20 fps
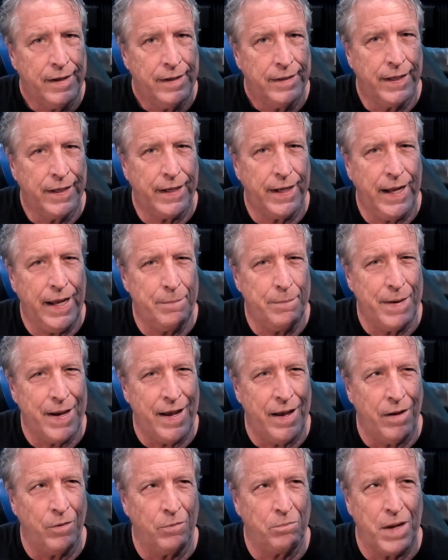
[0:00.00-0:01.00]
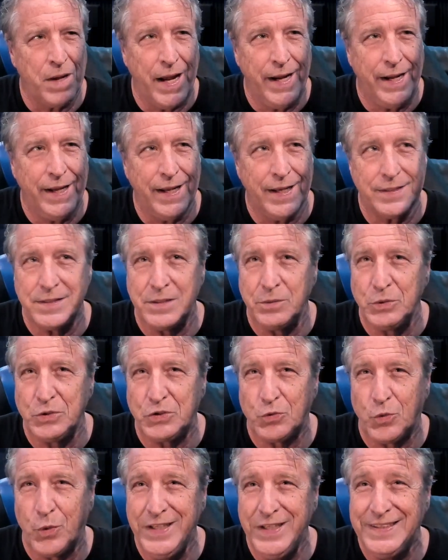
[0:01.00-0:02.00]
that came out, I guess it was
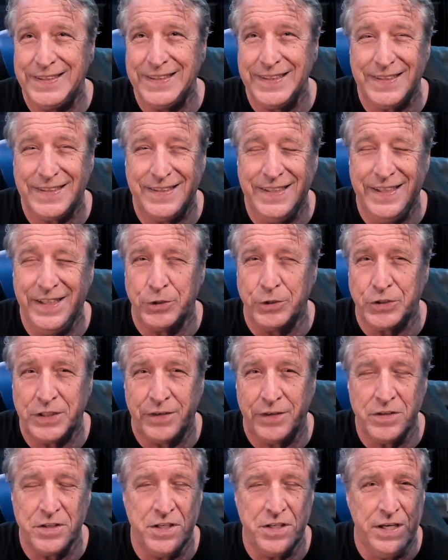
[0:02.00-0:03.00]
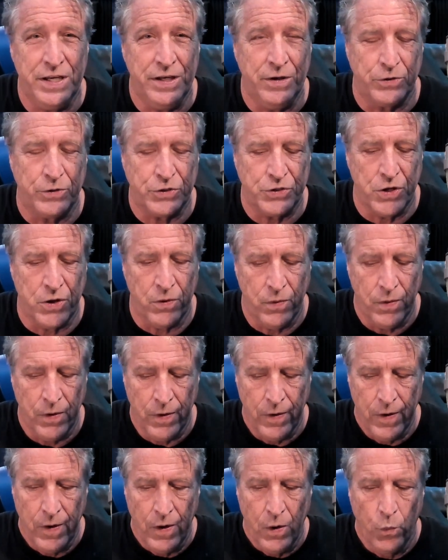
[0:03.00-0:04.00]
2016 or 17 or so,
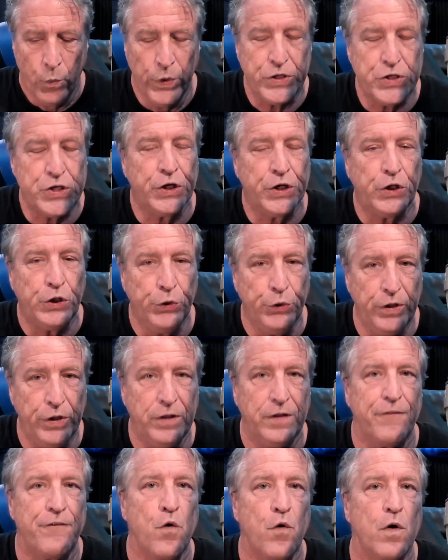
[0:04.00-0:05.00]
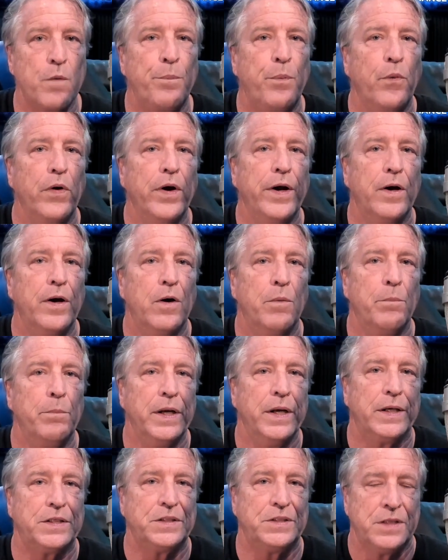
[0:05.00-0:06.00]
which included the 4.0
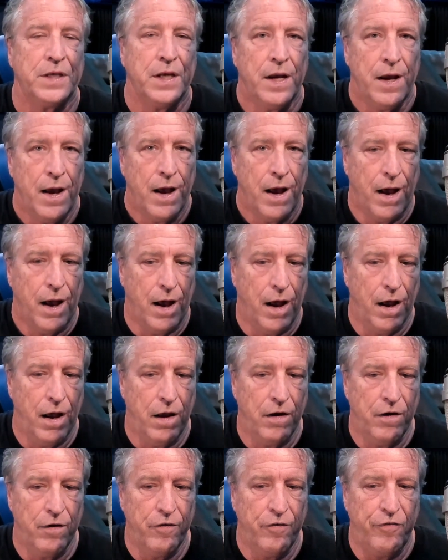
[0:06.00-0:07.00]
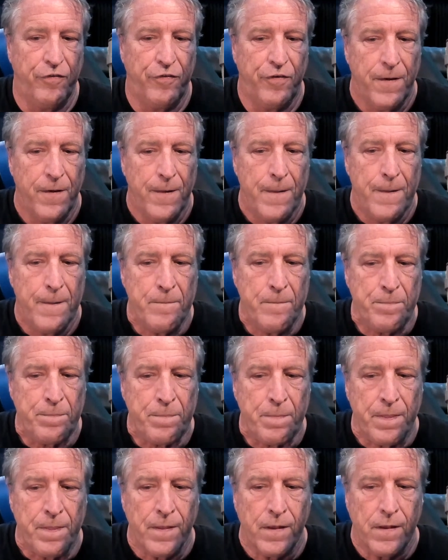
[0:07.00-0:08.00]
mix of
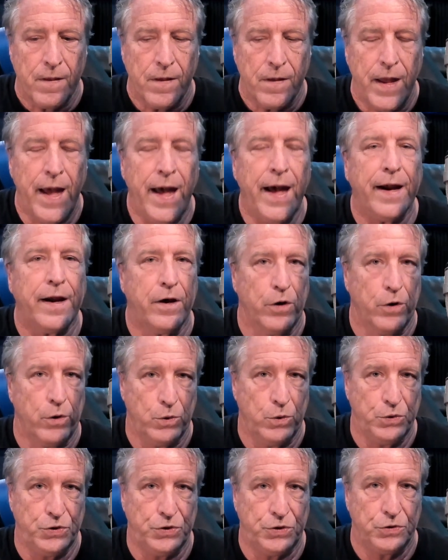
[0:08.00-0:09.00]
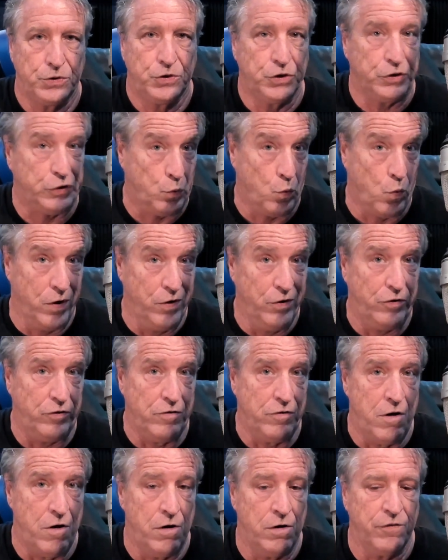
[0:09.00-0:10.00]
Echoes, just one
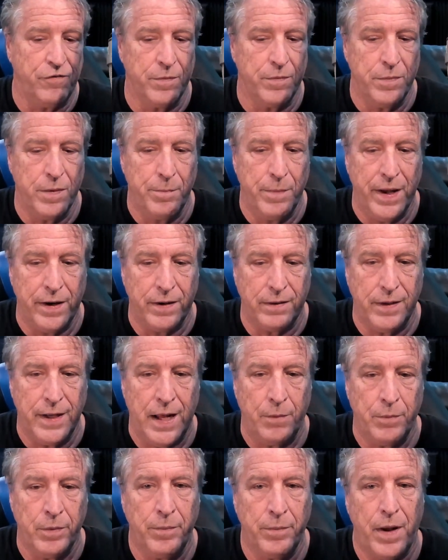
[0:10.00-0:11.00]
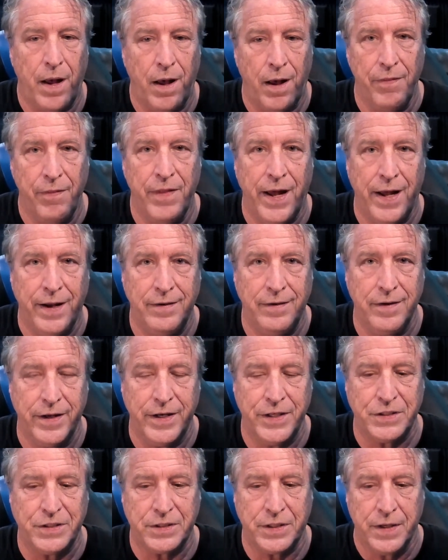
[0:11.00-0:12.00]
song from the Metal album on that
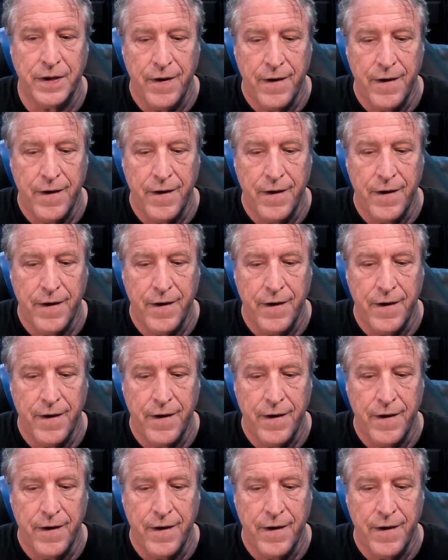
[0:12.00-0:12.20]
disc,